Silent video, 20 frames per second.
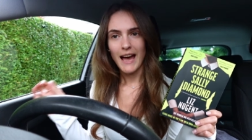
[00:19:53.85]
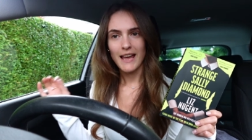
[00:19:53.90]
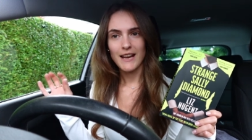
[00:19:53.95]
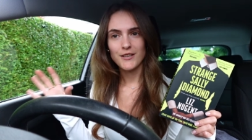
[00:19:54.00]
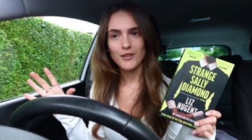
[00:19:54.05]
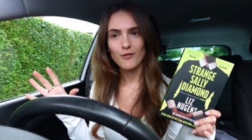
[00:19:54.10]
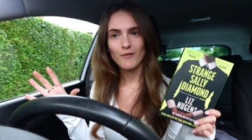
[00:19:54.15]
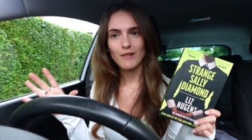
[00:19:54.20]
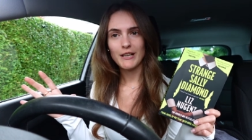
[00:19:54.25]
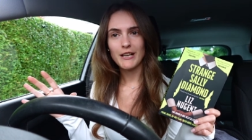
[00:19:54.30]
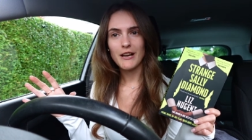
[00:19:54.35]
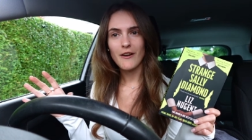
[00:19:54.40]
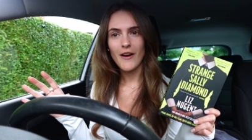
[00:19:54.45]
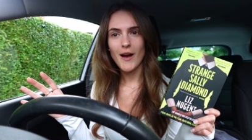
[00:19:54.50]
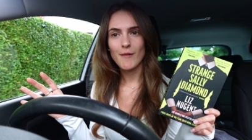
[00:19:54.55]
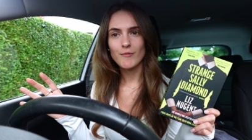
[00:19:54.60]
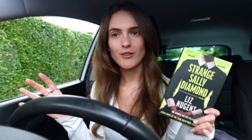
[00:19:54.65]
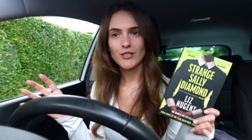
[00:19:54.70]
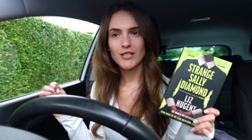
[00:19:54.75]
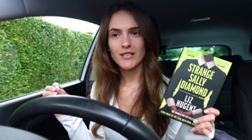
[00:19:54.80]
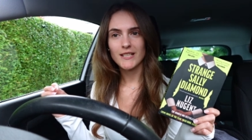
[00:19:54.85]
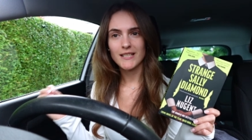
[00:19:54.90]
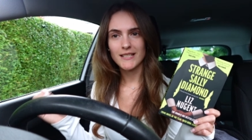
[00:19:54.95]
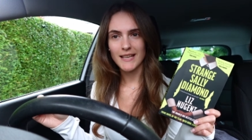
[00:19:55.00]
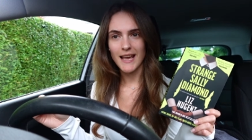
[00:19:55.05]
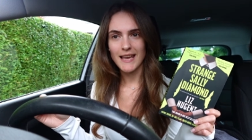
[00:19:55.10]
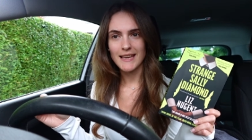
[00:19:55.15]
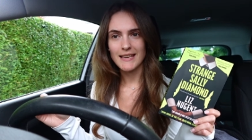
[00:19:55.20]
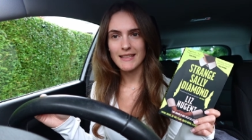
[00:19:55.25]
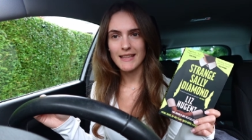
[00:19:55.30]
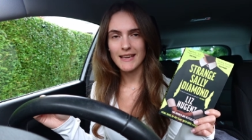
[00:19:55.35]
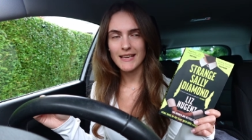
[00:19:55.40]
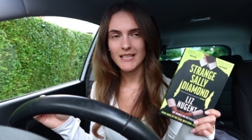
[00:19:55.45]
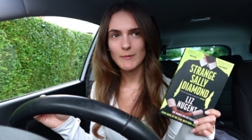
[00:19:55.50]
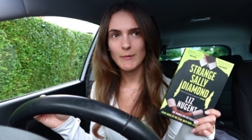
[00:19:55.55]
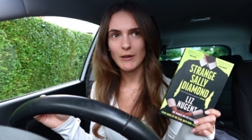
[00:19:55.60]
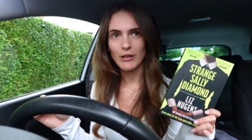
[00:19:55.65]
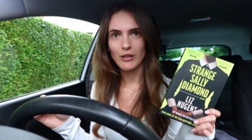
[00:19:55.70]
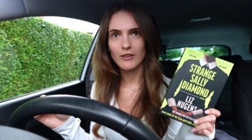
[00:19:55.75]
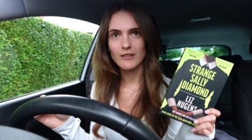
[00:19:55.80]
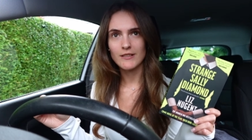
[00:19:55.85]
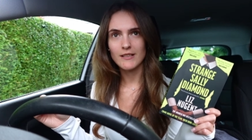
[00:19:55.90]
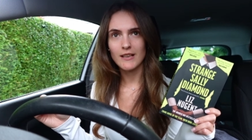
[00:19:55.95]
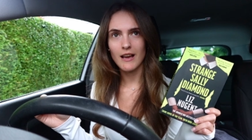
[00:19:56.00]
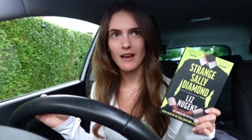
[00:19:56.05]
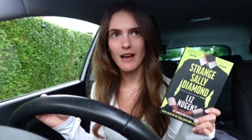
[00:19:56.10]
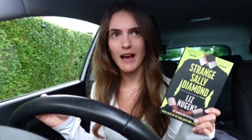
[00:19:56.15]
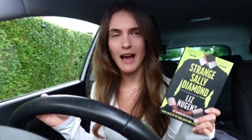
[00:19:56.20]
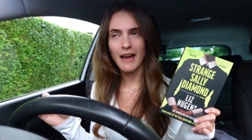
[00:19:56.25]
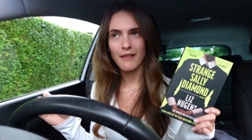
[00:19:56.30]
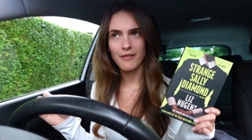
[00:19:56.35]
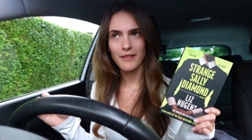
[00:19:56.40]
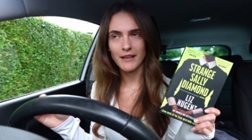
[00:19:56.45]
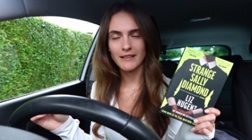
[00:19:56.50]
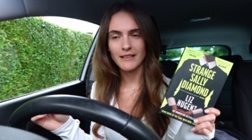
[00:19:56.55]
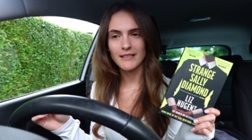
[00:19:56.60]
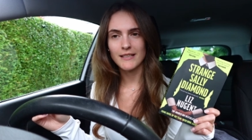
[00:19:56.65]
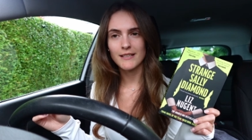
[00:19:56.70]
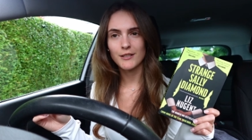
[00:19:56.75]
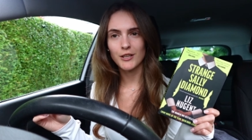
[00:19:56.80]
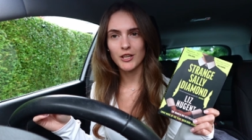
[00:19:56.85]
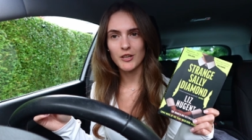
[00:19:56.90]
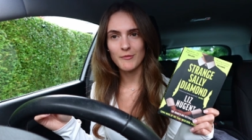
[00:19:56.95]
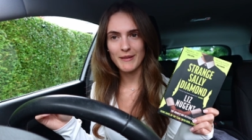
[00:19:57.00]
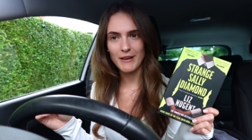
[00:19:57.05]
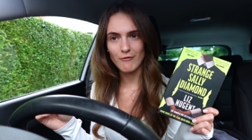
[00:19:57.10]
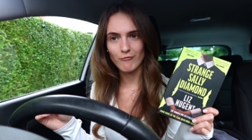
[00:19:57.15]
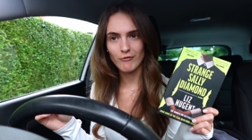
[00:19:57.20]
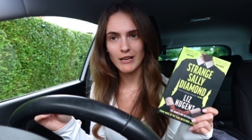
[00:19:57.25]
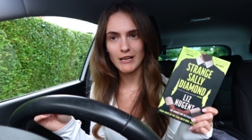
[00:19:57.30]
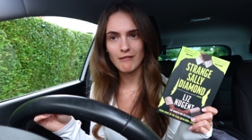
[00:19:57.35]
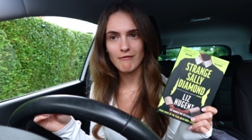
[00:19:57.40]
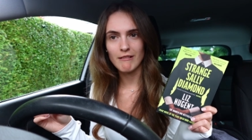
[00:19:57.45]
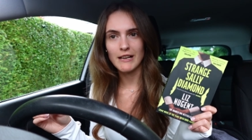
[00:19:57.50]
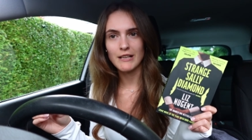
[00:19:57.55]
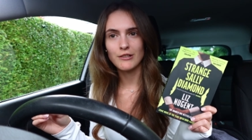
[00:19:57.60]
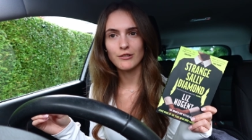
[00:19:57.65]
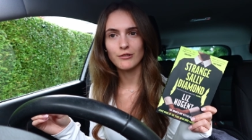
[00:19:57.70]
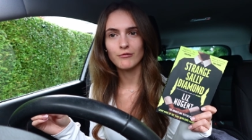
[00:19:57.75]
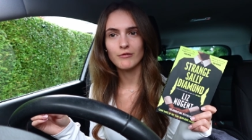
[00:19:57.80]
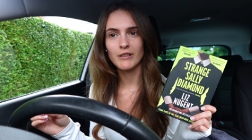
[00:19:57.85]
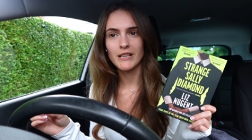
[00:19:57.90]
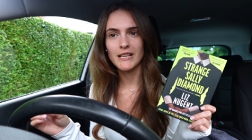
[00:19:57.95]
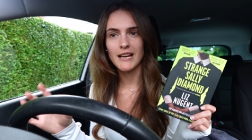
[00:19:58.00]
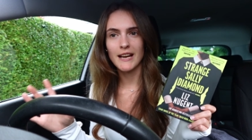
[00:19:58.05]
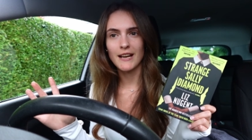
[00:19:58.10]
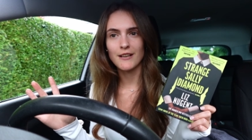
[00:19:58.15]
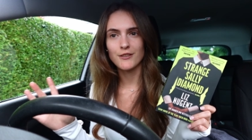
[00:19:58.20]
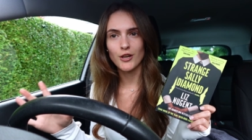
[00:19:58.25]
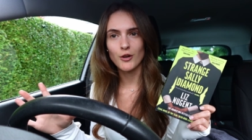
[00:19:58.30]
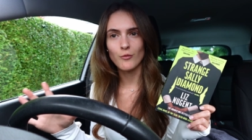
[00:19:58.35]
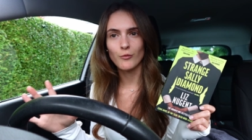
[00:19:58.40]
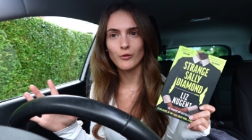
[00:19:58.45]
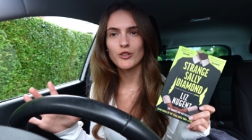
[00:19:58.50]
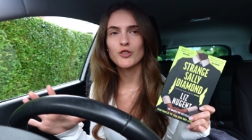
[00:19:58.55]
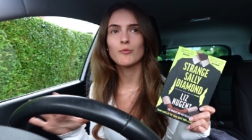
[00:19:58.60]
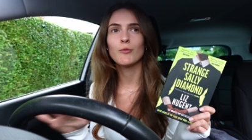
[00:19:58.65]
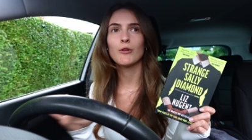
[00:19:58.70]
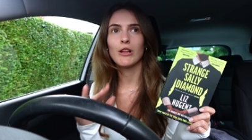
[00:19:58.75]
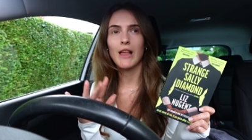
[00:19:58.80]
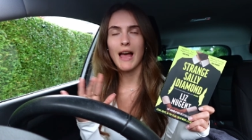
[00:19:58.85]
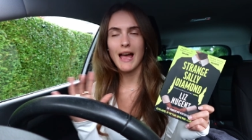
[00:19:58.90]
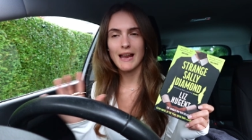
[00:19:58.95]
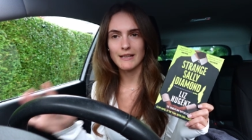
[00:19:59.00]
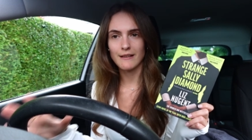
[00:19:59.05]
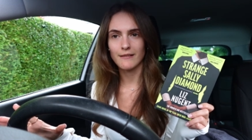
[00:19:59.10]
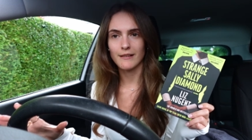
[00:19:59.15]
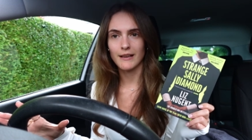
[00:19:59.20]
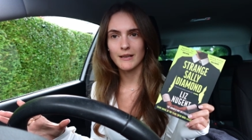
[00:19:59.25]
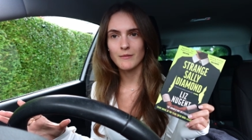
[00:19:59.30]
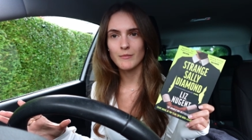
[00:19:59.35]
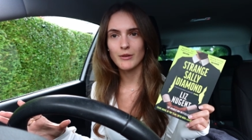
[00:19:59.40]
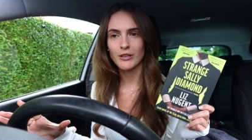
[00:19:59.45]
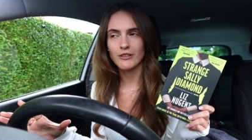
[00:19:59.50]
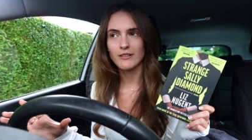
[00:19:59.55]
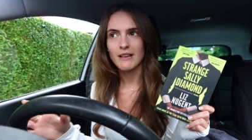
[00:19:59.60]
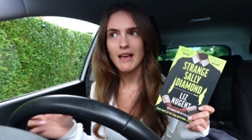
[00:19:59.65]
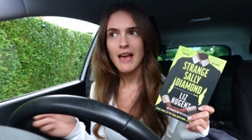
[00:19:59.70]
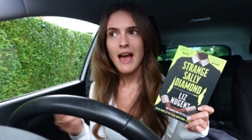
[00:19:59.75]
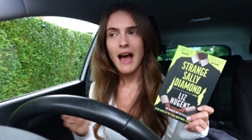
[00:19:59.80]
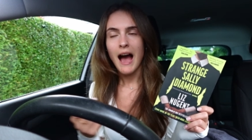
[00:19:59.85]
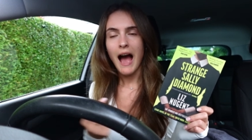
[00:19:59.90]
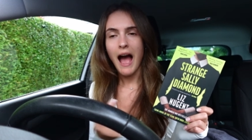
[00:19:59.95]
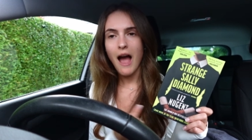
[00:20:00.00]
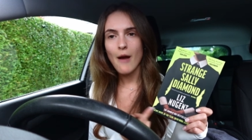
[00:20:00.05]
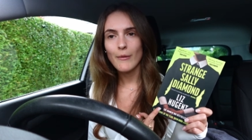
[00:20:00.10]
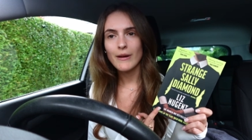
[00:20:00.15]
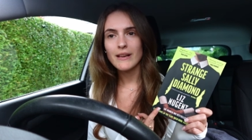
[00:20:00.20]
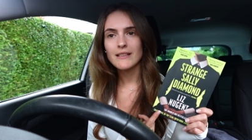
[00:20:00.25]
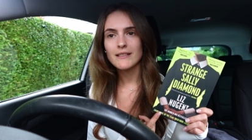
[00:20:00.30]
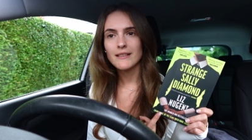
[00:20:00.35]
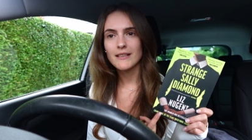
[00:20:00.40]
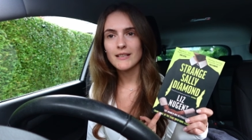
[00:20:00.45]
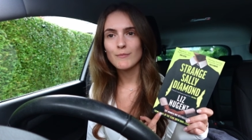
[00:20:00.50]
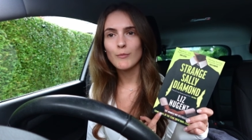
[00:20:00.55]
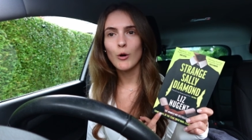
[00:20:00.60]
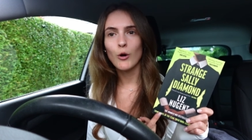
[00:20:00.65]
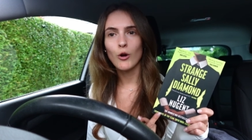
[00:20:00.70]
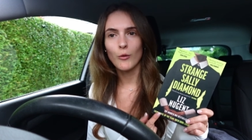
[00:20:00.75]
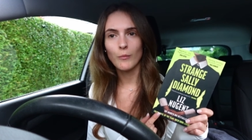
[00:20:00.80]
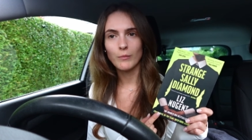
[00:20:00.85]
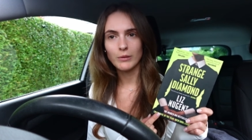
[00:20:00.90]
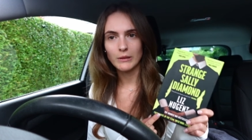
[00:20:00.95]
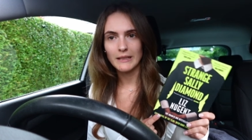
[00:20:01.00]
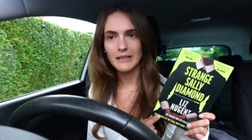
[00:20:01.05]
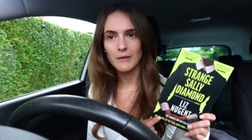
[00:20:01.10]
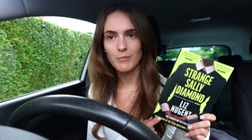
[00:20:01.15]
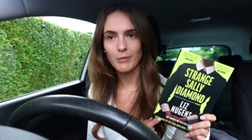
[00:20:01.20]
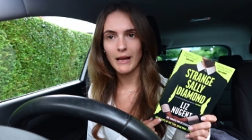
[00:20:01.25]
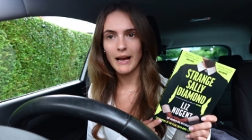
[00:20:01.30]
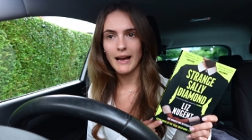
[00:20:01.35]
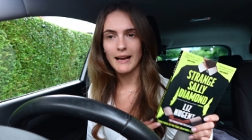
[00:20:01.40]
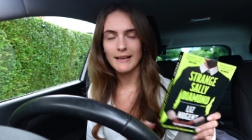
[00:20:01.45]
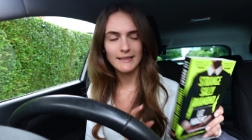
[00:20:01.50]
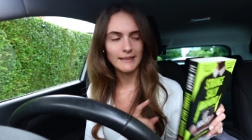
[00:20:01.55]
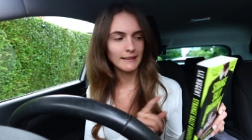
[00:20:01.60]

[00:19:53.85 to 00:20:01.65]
And I don't really know how much to say in this because I think this is going to be a really, really good read, and I don't want to spoil anything because I went into this book completely blind,